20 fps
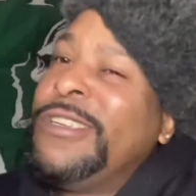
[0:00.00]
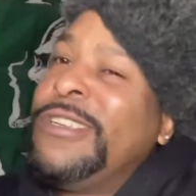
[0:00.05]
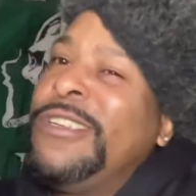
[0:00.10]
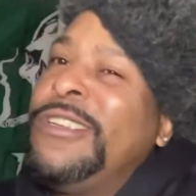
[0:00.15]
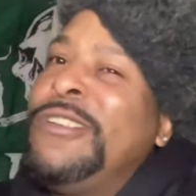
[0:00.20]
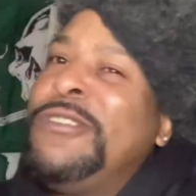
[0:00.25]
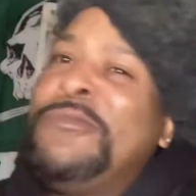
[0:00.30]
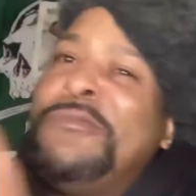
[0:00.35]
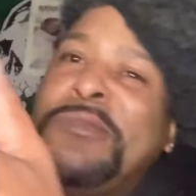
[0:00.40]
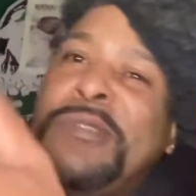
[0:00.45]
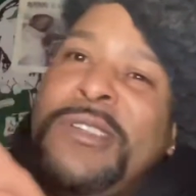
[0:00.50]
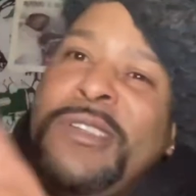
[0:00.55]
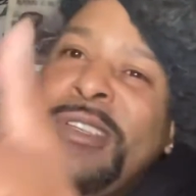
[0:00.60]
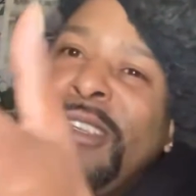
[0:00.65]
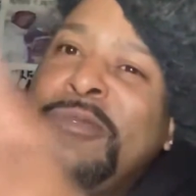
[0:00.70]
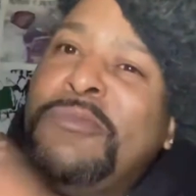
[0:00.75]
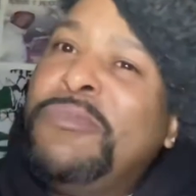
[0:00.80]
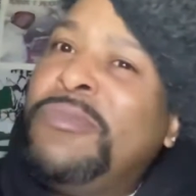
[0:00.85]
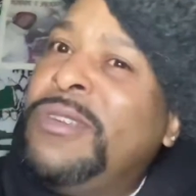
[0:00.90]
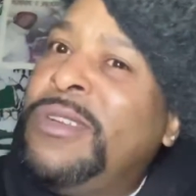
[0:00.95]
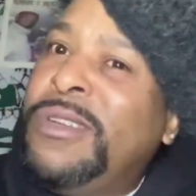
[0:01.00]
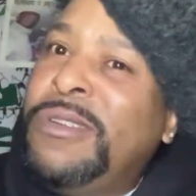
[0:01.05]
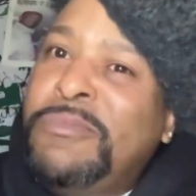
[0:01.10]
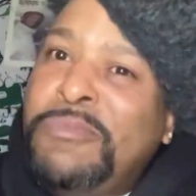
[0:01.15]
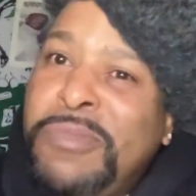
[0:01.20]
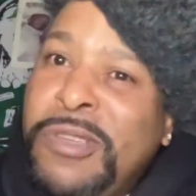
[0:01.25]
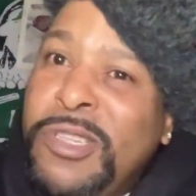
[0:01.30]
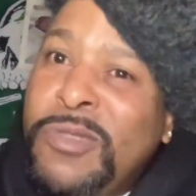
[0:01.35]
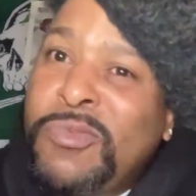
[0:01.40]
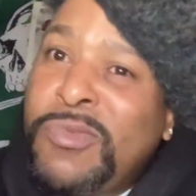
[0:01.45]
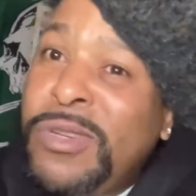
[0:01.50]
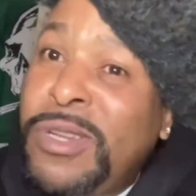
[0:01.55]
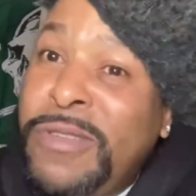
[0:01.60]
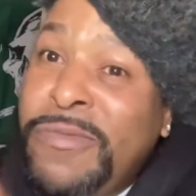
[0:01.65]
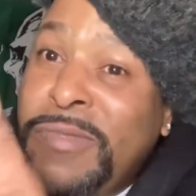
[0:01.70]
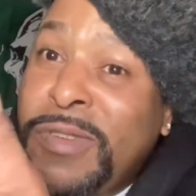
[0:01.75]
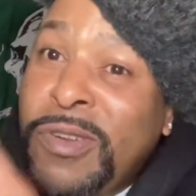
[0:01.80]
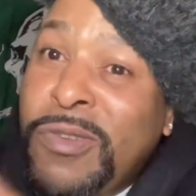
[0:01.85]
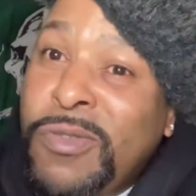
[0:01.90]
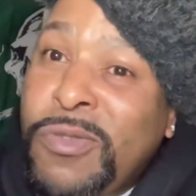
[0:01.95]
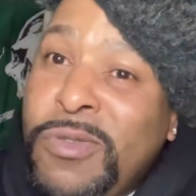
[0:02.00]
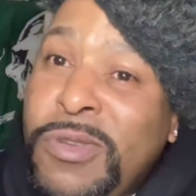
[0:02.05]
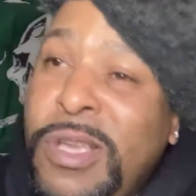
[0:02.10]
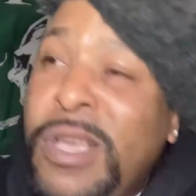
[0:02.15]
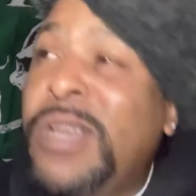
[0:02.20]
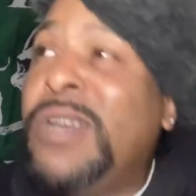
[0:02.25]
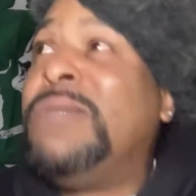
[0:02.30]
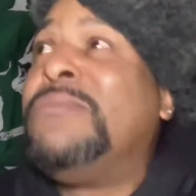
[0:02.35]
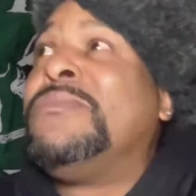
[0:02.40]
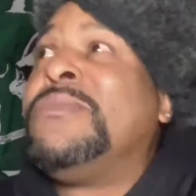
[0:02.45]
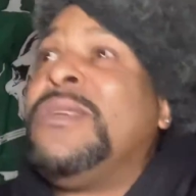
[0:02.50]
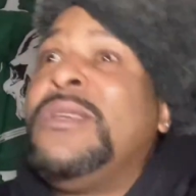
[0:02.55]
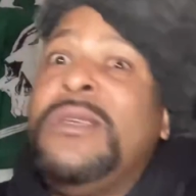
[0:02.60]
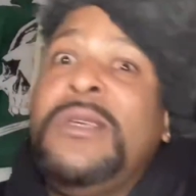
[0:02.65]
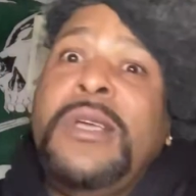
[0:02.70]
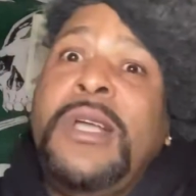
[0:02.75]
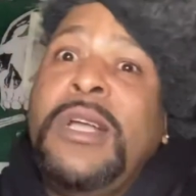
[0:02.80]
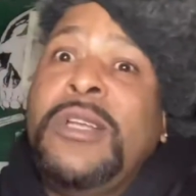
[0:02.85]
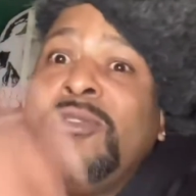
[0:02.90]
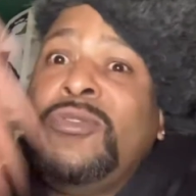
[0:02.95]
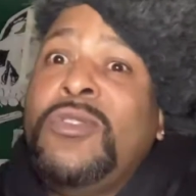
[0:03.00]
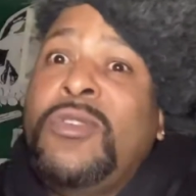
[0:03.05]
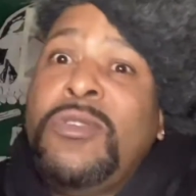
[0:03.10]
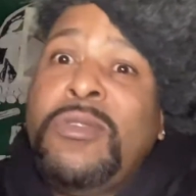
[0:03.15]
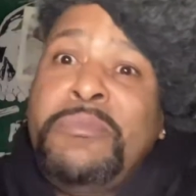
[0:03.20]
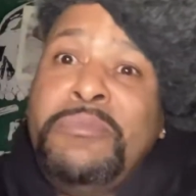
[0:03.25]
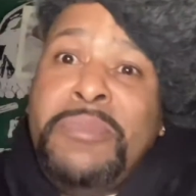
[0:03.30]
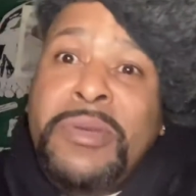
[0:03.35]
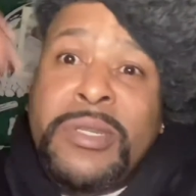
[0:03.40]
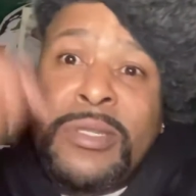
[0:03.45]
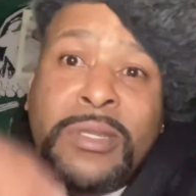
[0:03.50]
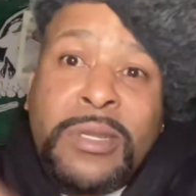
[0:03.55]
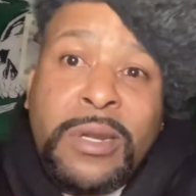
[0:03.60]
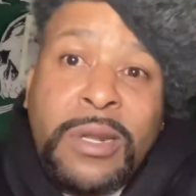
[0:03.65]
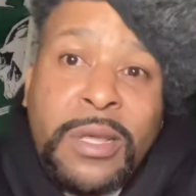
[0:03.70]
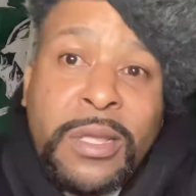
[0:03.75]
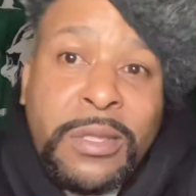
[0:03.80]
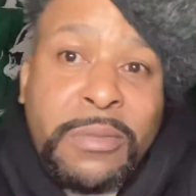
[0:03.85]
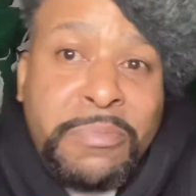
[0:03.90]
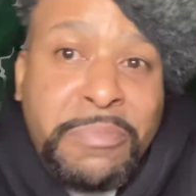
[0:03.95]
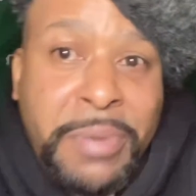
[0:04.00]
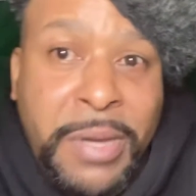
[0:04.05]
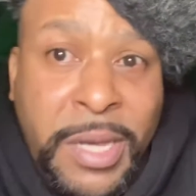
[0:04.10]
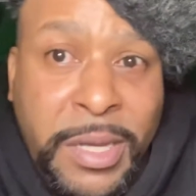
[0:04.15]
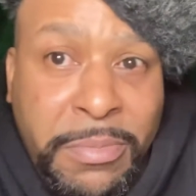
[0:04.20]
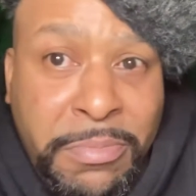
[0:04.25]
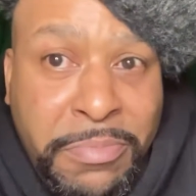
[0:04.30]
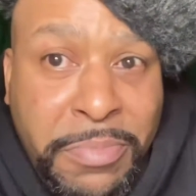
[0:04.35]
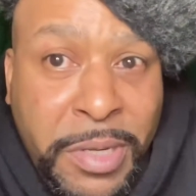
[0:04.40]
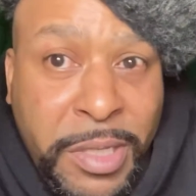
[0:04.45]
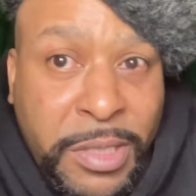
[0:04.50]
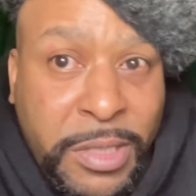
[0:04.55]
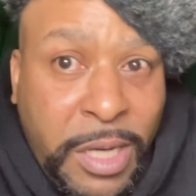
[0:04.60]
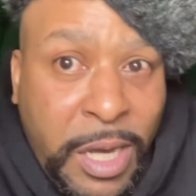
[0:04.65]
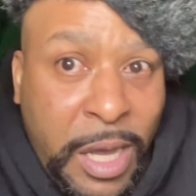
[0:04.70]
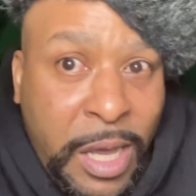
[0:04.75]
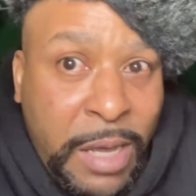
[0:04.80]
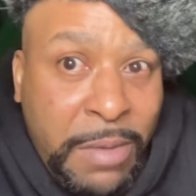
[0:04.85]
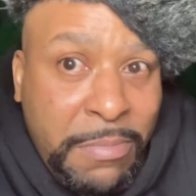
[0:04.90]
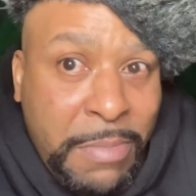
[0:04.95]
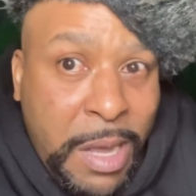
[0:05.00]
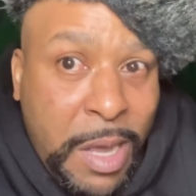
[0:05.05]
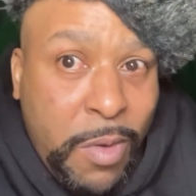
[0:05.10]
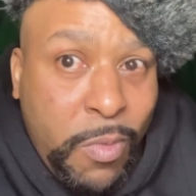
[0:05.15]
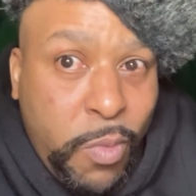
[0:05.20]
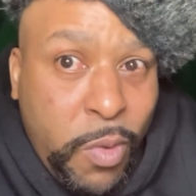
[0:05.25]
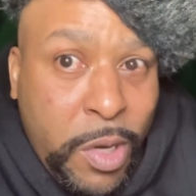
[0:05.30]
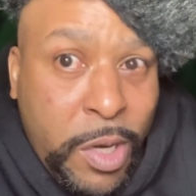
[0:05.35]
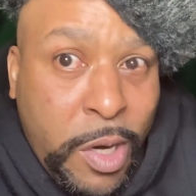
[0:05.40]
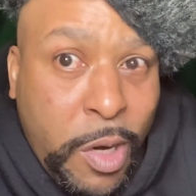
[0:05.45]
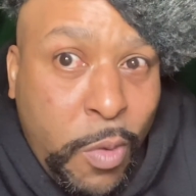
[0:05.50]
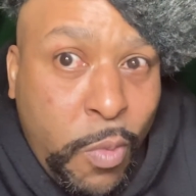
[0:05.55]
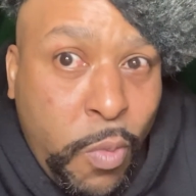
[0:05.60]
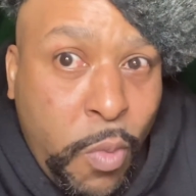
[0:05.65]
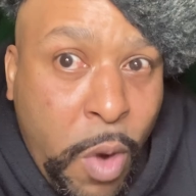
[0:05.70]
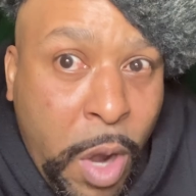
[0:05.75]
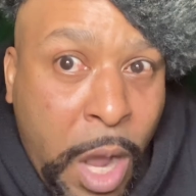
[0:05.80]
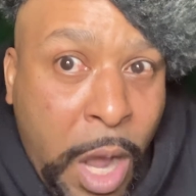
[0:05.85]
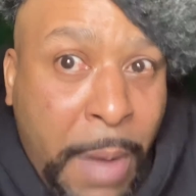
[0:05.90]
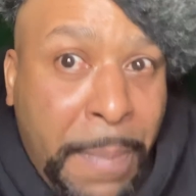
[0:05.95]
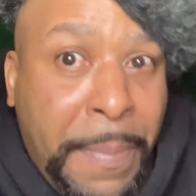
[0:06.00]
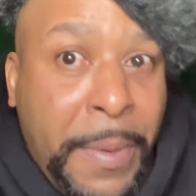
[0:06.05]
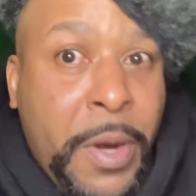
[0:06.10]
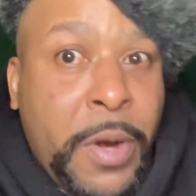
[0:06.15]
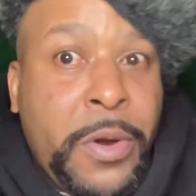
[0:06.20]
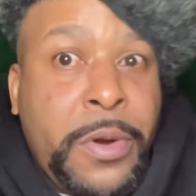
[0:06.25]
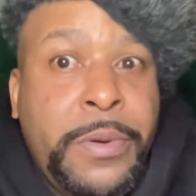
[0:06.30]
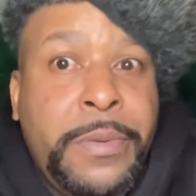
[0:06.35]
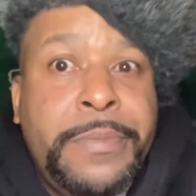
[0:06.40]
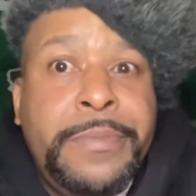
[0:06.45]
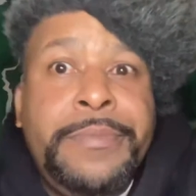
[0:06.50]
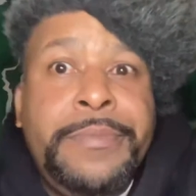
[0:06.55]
But look, bro, the bitch wasn't even on no cap. I drove the bitch to the other bank. Bitch came out with a whopper.